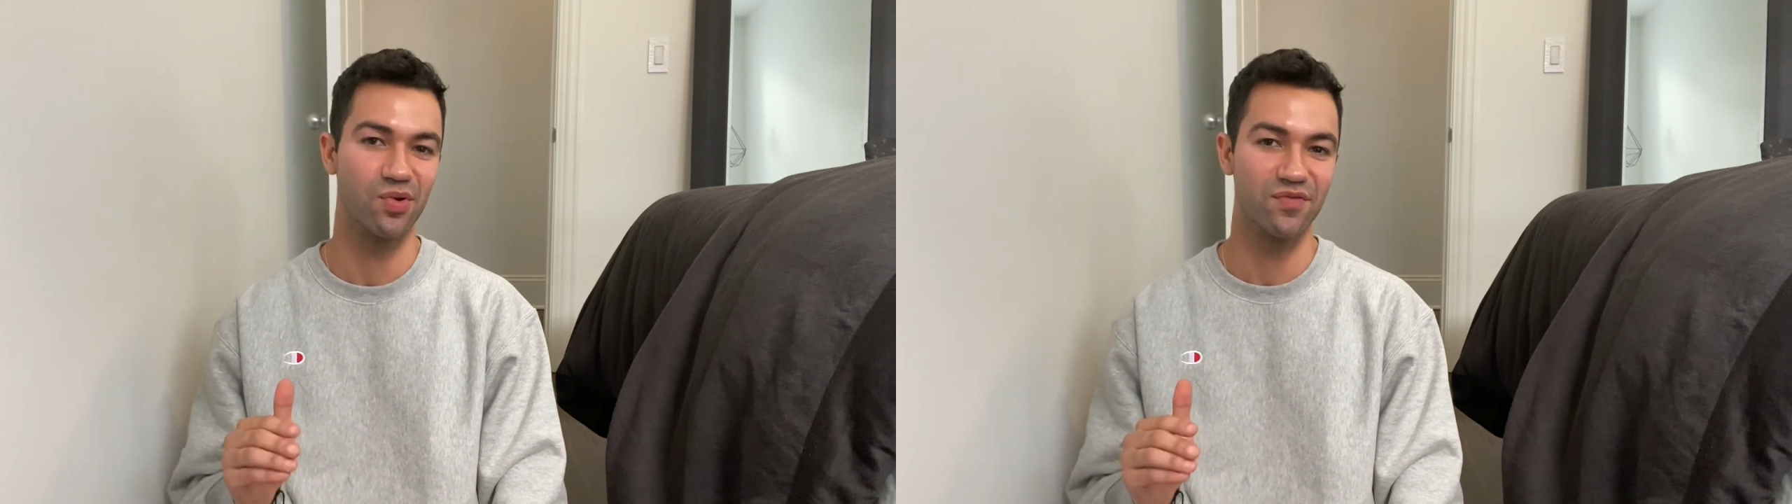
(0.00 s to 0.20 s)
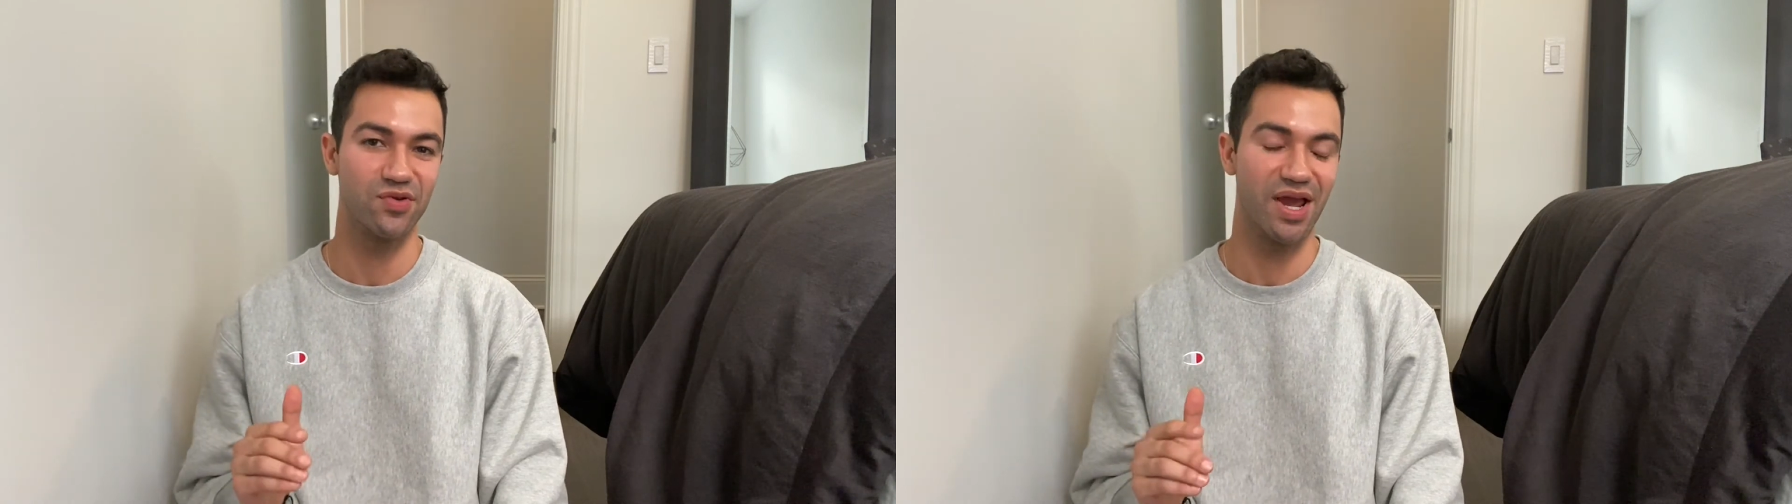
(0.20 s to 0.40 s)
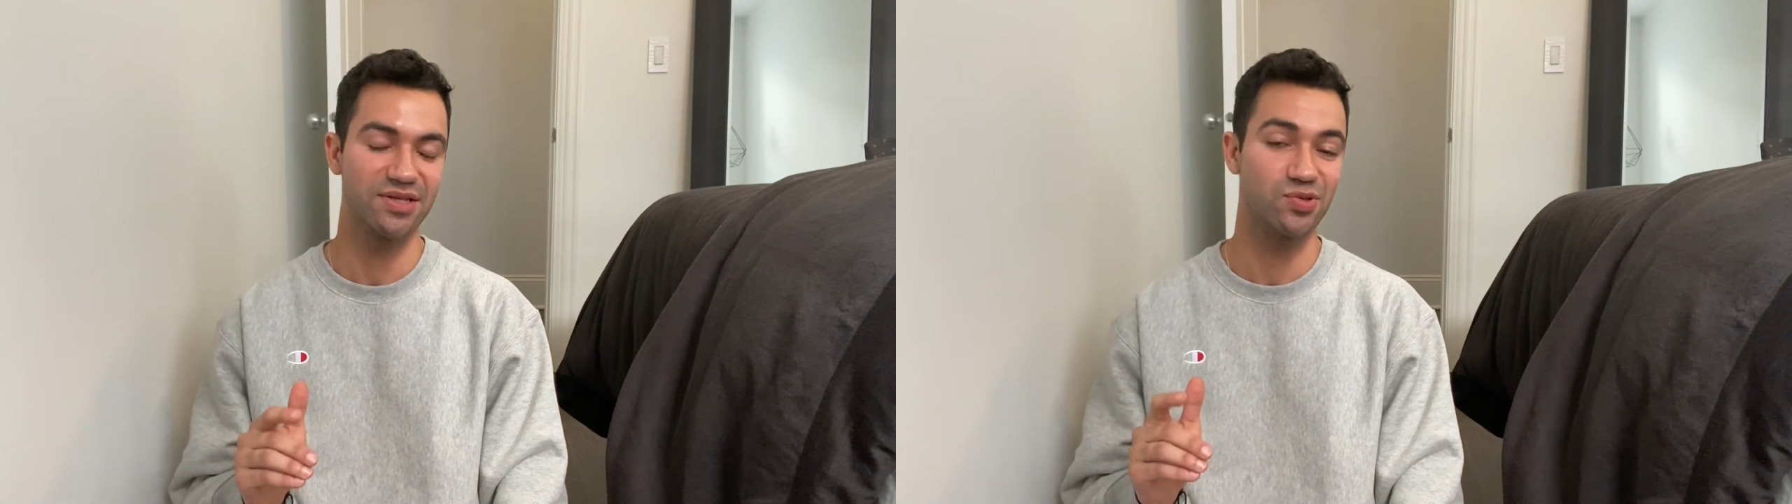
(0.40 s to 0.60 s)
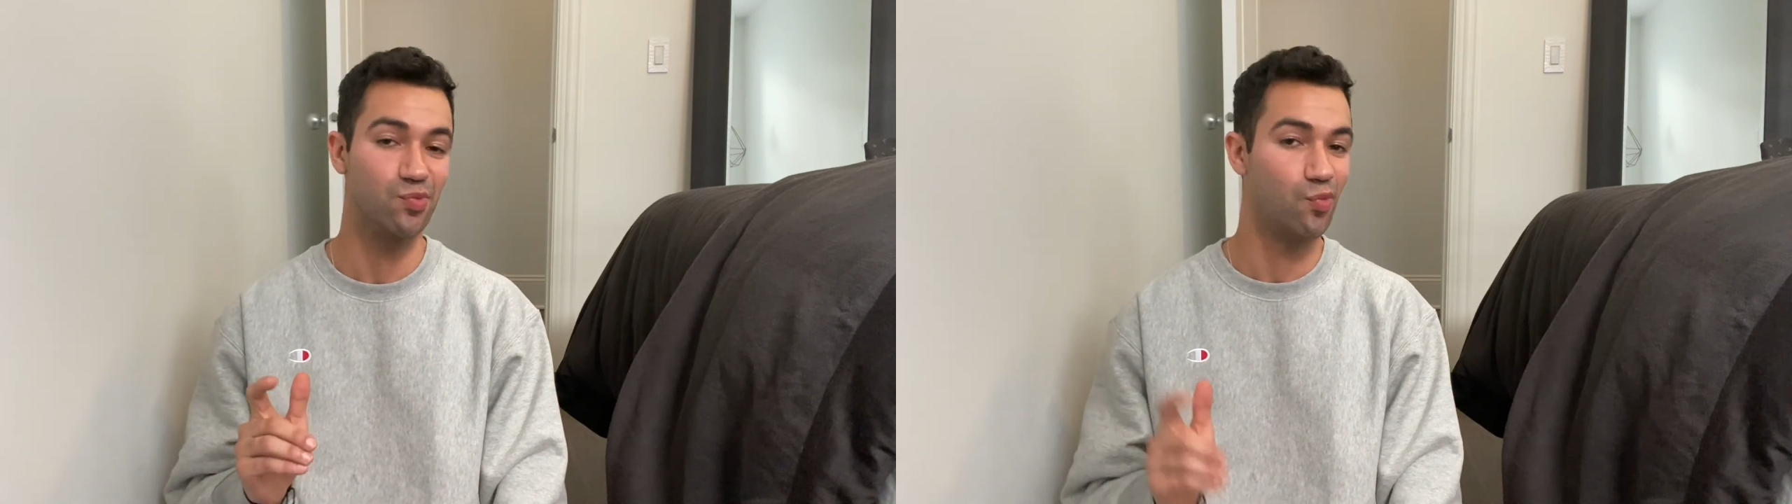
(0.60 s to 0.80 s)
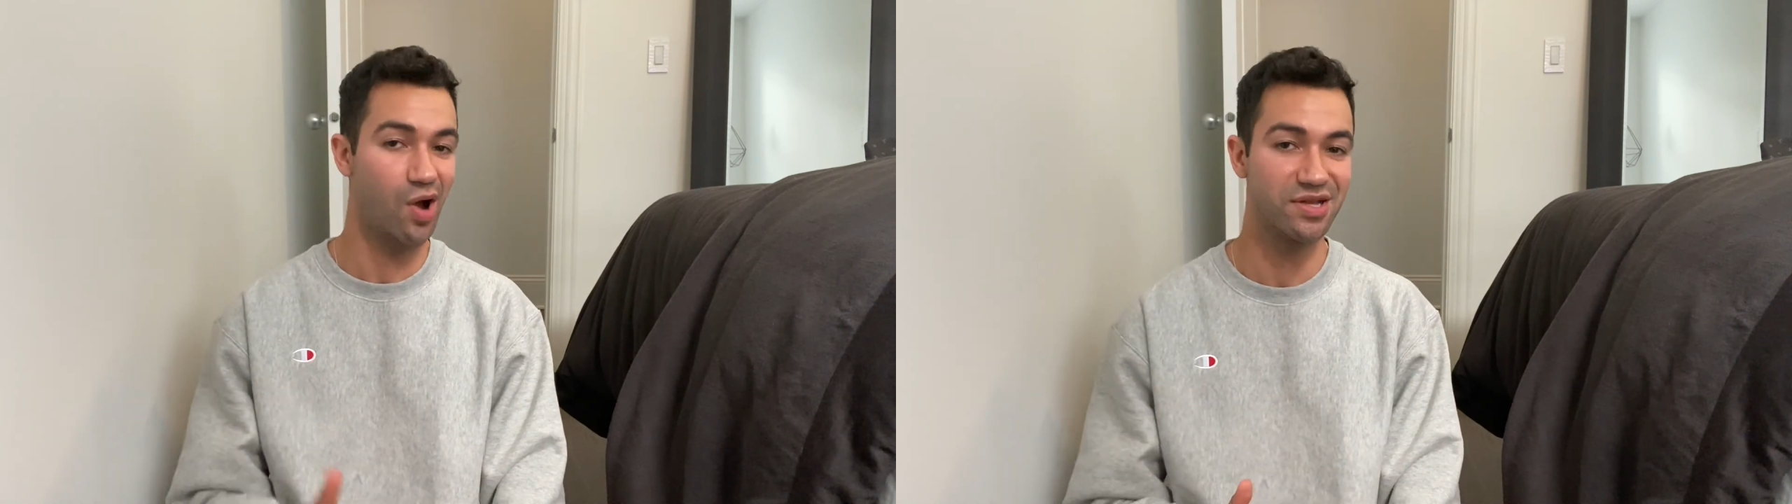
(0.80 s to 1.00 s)
of you guys who
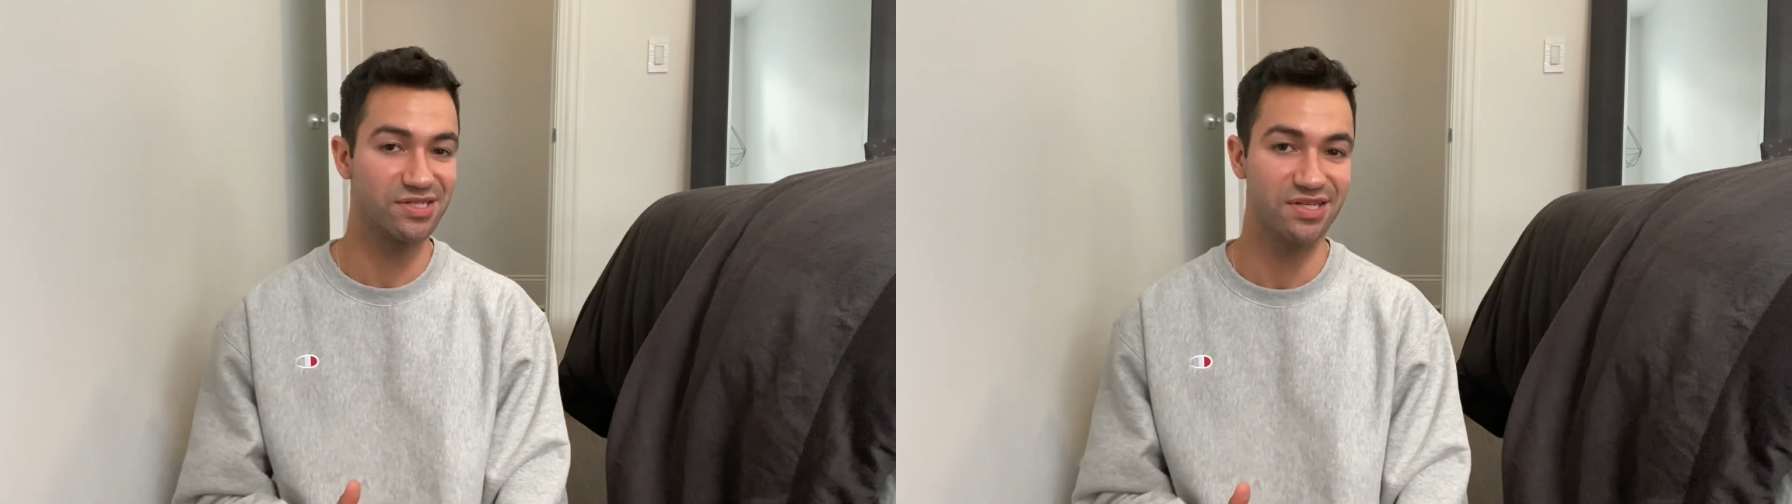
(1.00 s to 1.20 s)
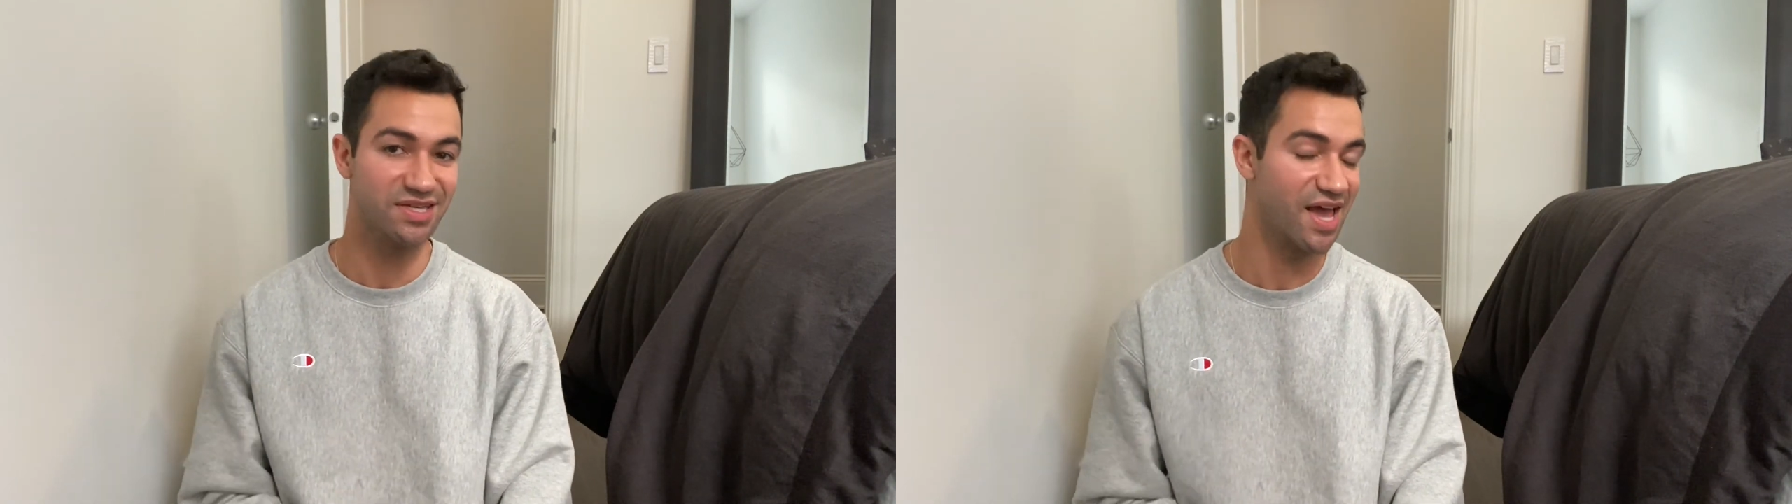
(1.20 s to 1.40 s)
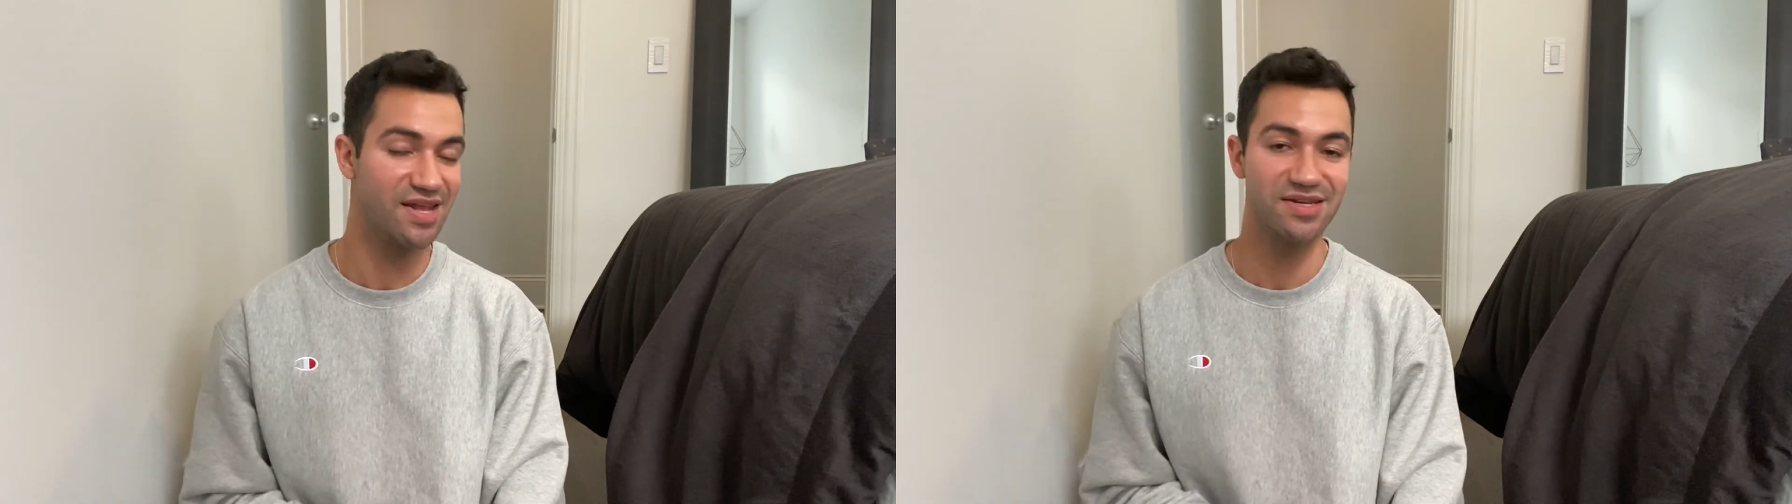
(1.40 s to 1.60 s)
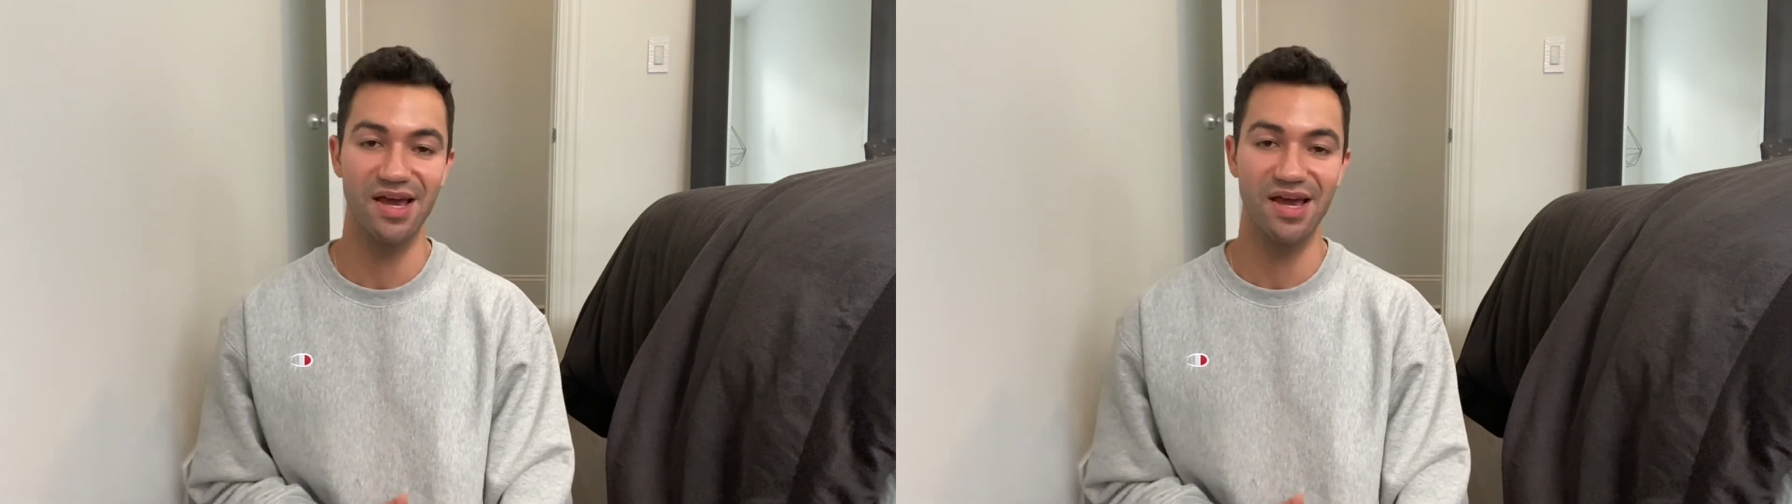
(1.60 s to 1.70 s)
watched to the end.